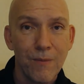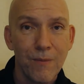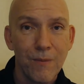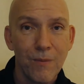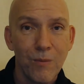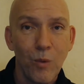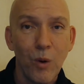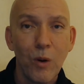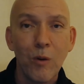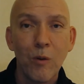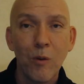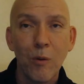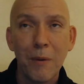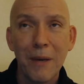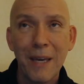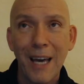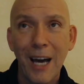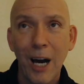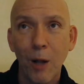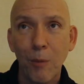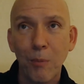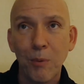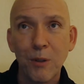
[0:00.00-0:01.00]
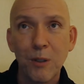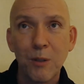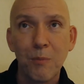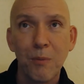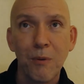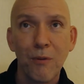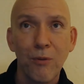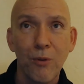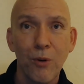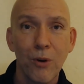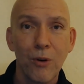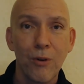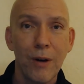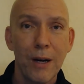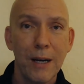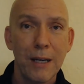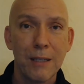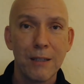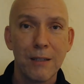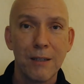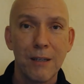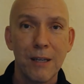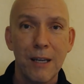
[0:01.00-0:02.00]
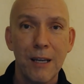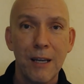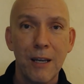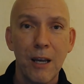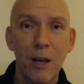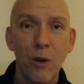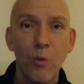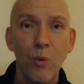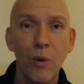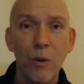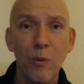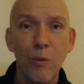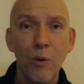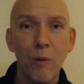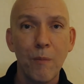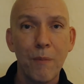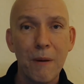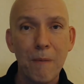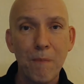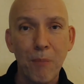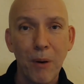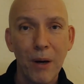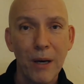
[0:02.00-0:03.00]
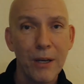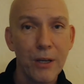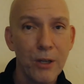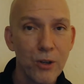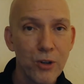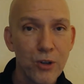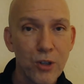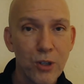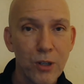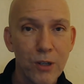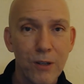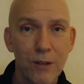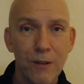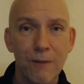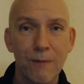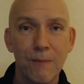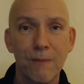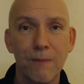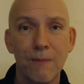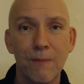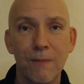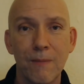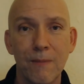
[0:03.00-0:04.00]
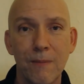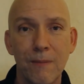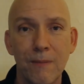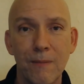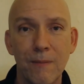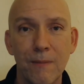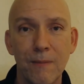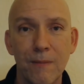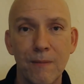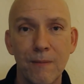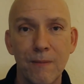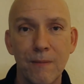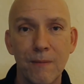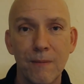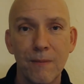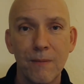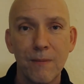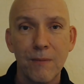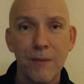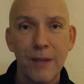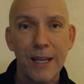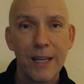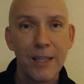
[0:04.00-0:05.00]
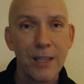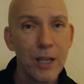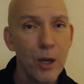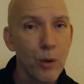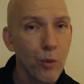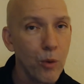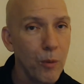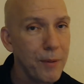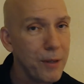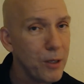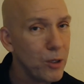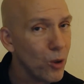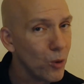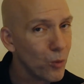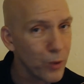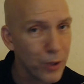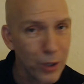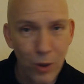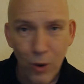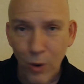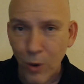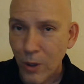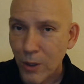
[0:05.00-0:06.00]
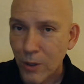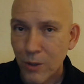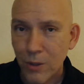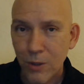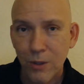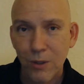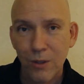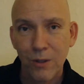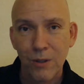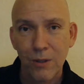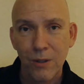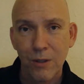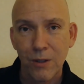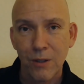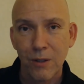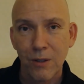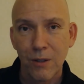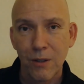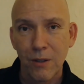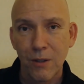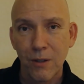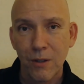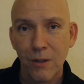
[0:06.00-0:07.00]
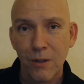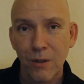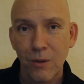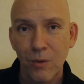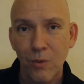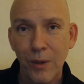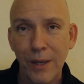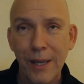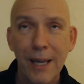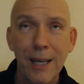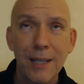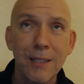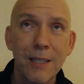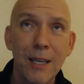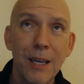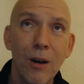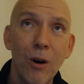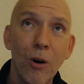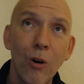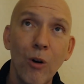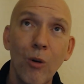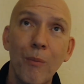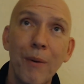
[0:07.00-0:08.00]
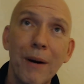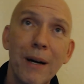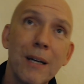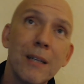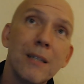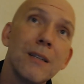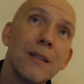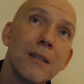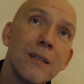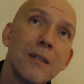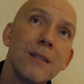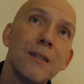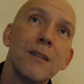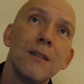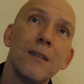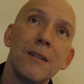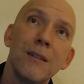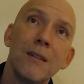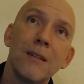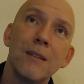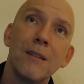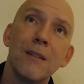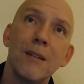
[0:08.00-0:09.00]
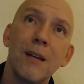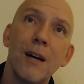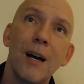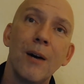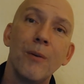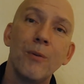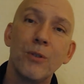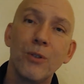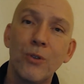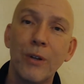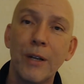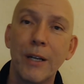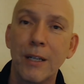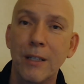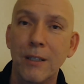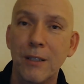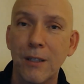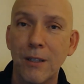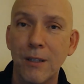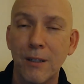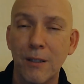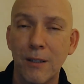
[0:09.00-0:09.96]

We will be helpless before Christ, and we will be punished. And there will be no recourse. We can't say, oh, but I was tricked.